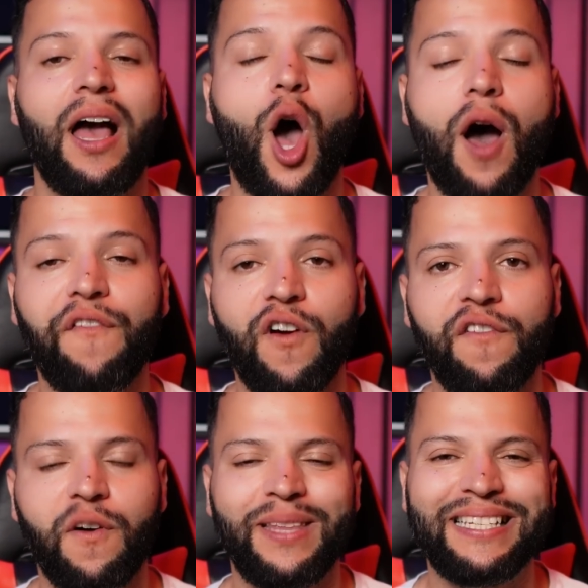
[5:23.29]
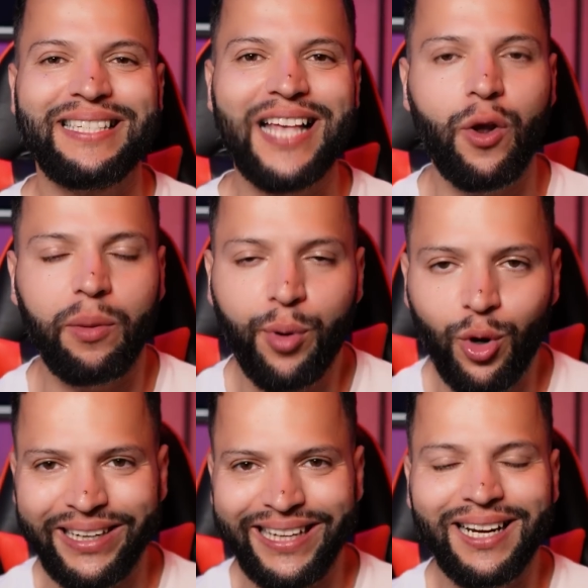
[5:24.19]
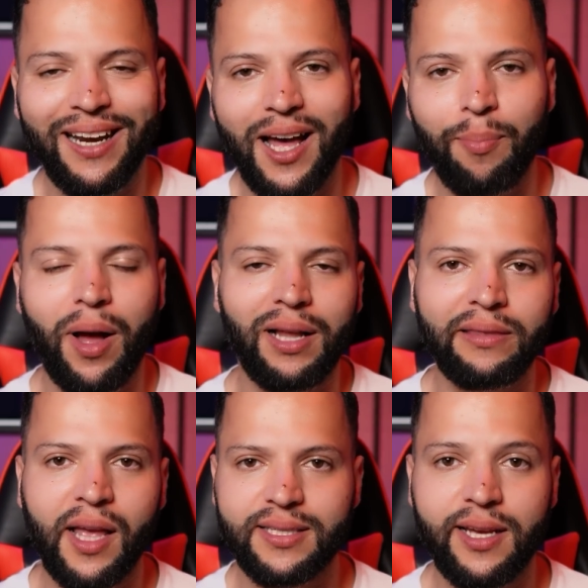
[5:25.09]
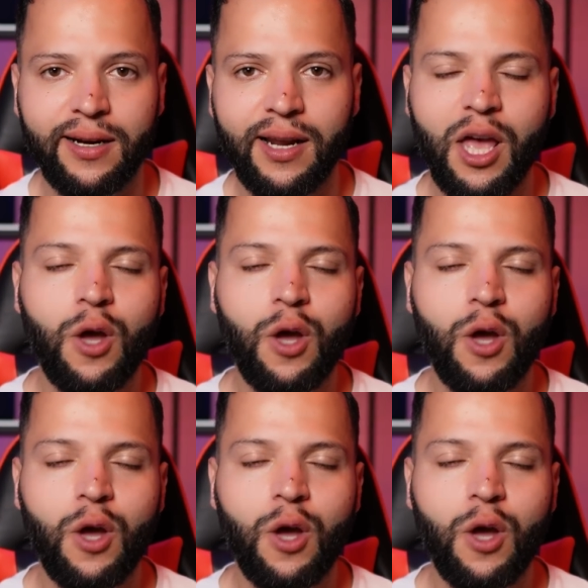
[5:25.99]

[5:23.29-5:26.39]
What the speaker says: offer from the Saudi Pro League club Al-Nassr,